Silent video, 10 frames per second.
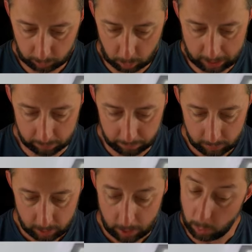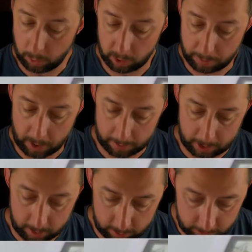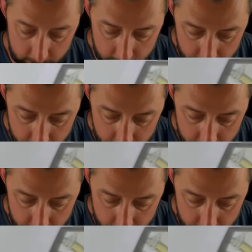Wow. I wonder what the pop count is on